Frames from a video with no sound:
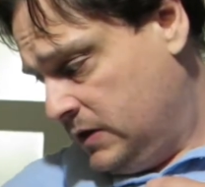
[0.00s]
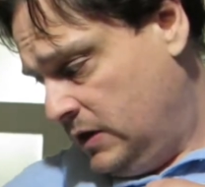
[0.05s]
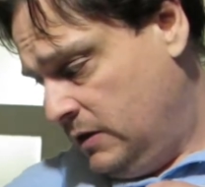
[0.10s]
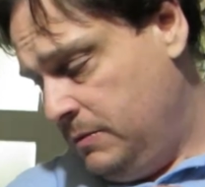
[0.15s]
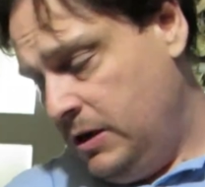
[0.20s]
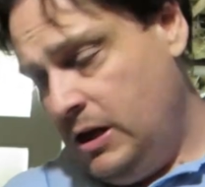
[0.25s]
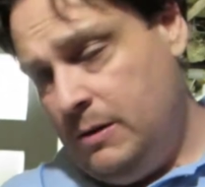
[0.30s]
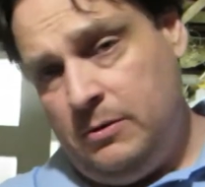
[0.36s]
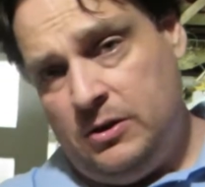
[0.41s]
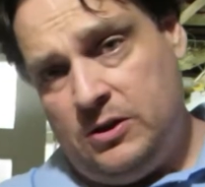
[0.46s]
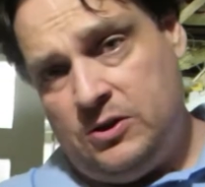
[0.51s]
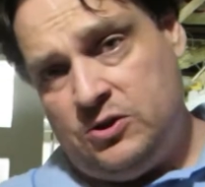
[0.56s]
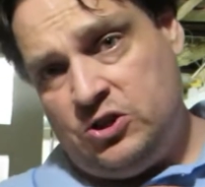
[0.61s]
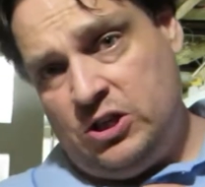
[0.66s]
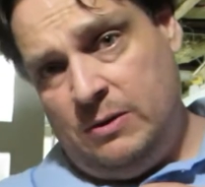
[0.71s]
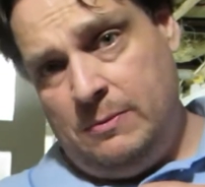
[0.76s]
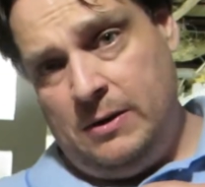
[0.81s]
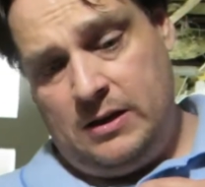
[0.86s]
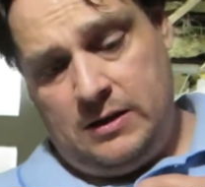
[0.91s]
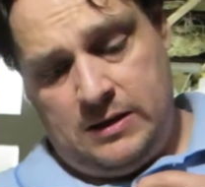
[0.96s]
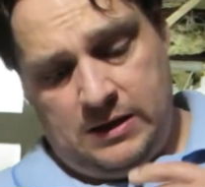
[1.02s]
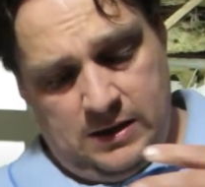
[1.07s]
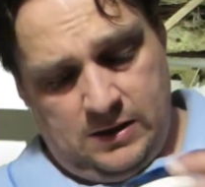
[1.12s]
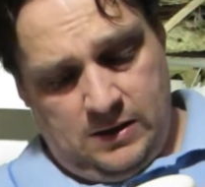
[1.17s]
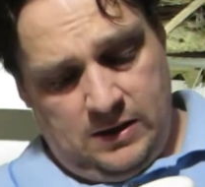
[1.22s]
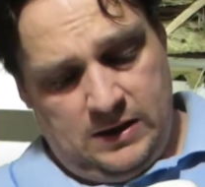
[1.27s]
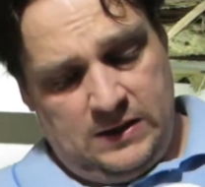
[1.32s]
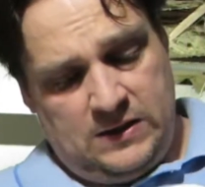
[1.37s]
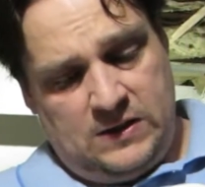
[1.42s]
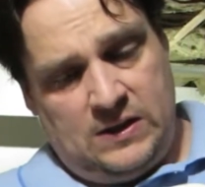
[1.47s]
I'll be able to shim it
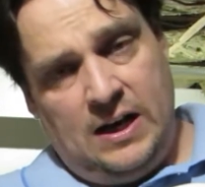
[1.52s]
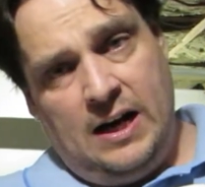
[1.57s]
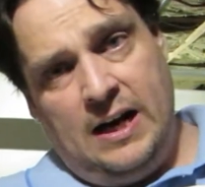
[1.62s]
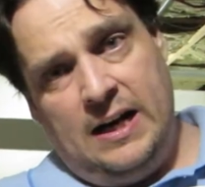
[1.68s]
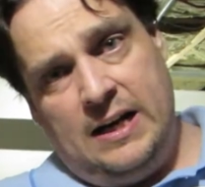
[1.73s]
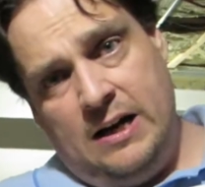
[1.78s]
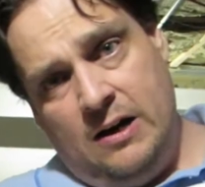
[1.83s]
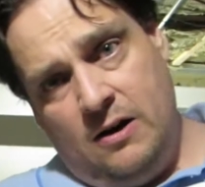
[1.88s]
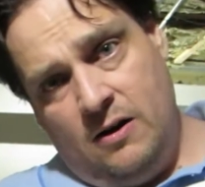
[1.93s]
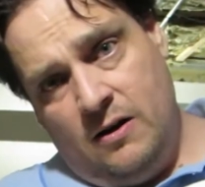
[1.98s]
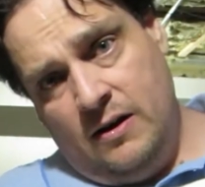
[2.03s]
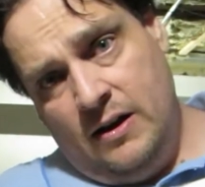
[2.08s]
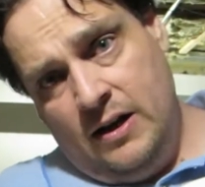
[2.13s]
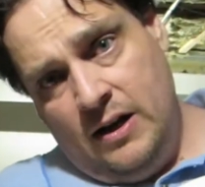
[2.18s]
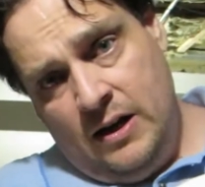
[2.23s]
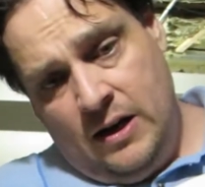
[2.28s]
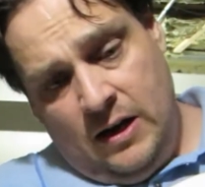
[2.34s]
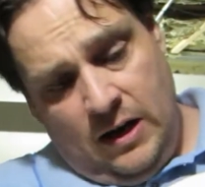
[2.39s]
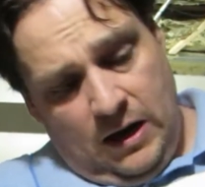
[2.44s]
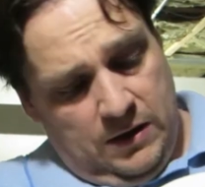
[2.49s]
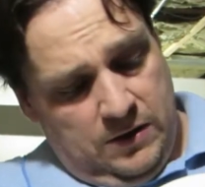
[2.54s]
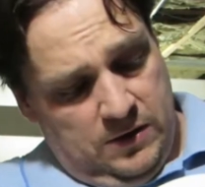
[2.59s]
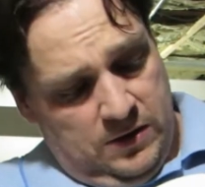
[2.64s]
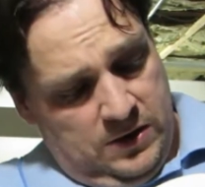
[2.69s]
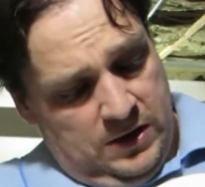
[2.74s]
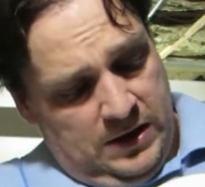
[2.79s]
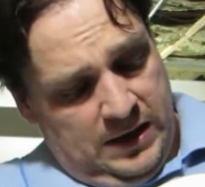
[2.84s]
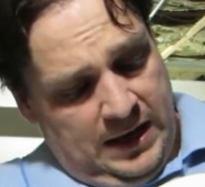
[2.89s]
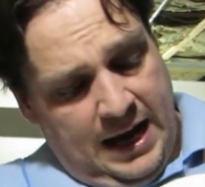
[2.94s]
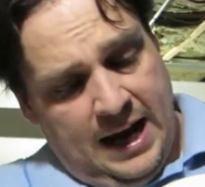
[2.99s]
on the side here. Other
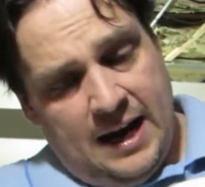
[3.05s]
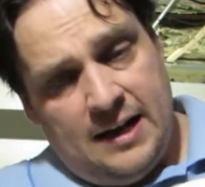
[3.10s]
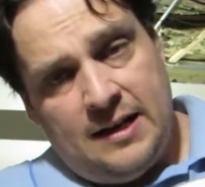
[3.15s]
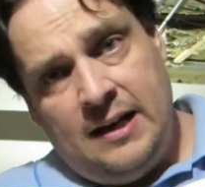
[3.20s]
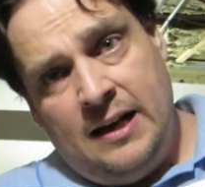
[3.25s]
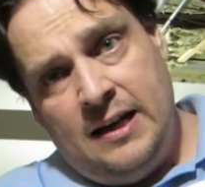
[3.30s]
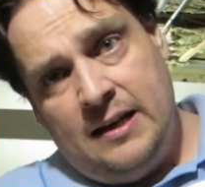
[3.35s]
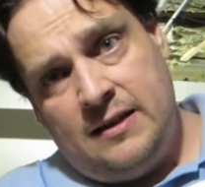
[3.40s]
than that,